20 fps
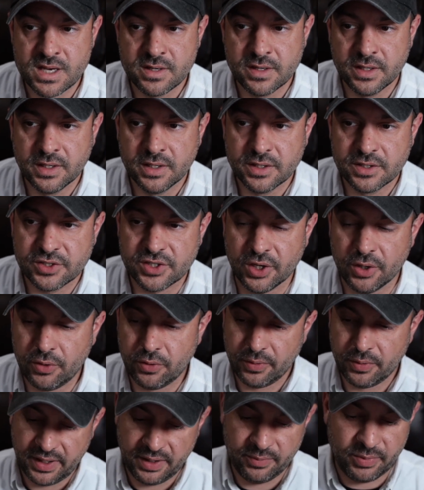So,
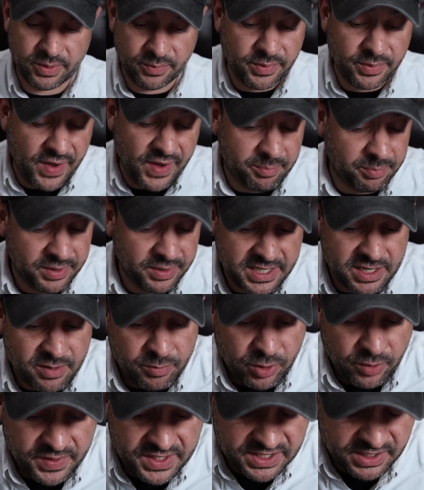and we've had plenty of
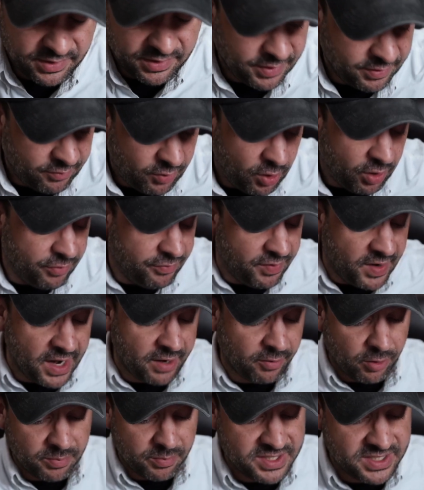movies that have involved
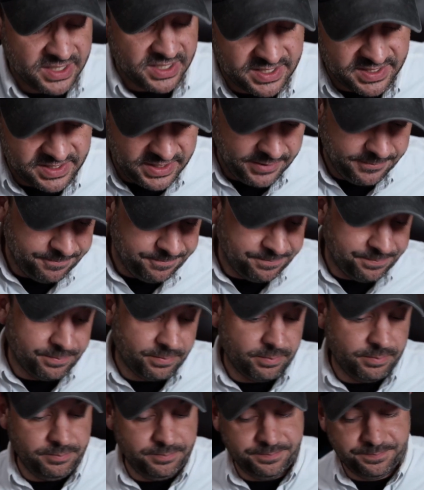firearms since then.
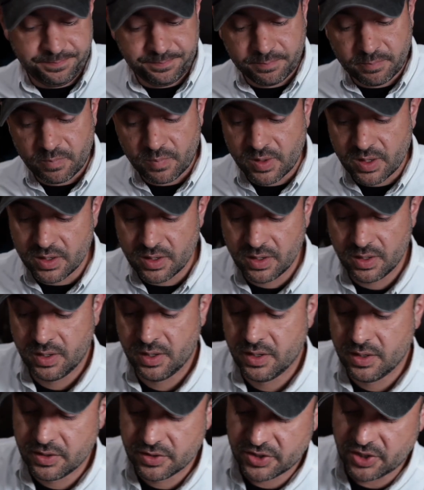
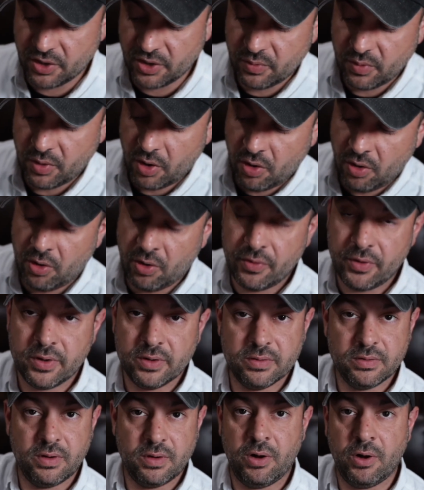So all
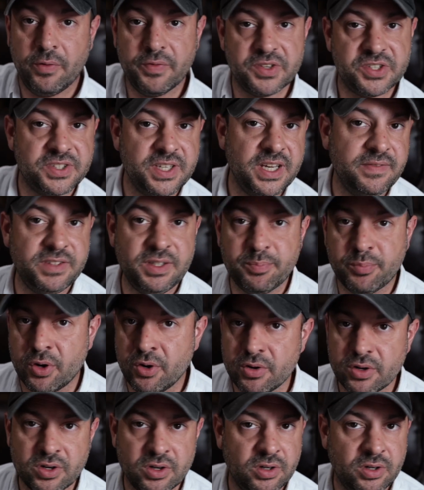the safety
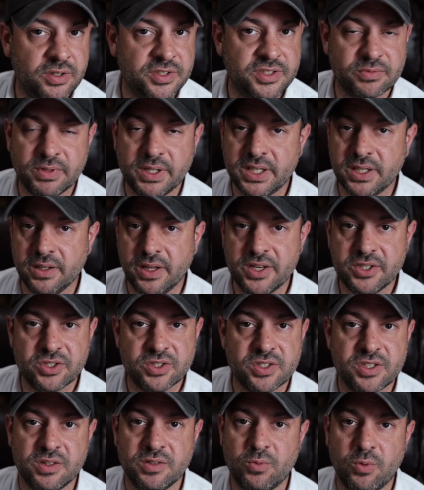protocols and
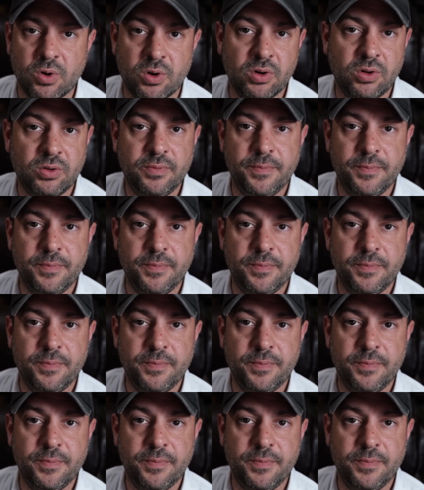regulations in the world,